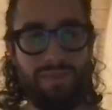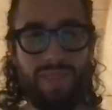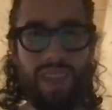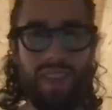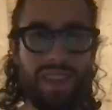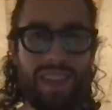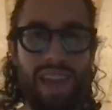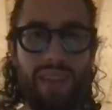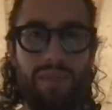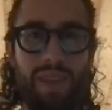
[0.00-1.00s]
This can
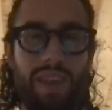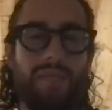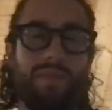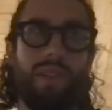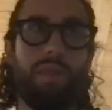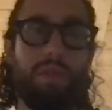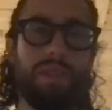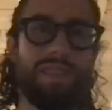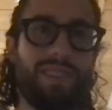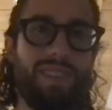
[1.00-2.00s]
be, of
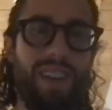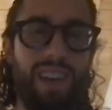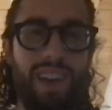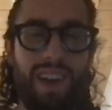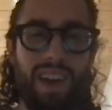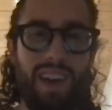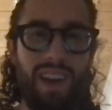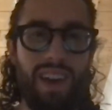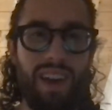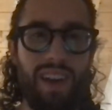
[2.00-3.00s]
course,
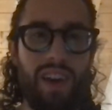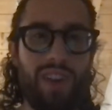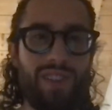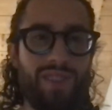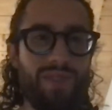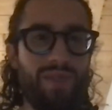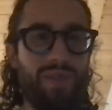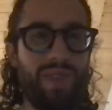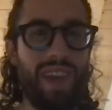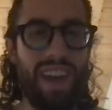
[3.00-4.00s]
construed
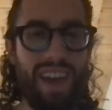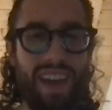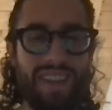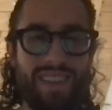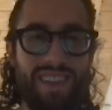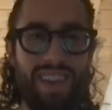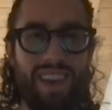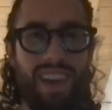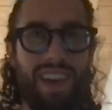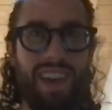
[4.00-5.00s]
as
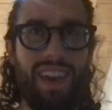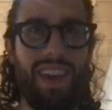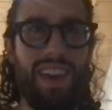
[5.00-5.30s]
a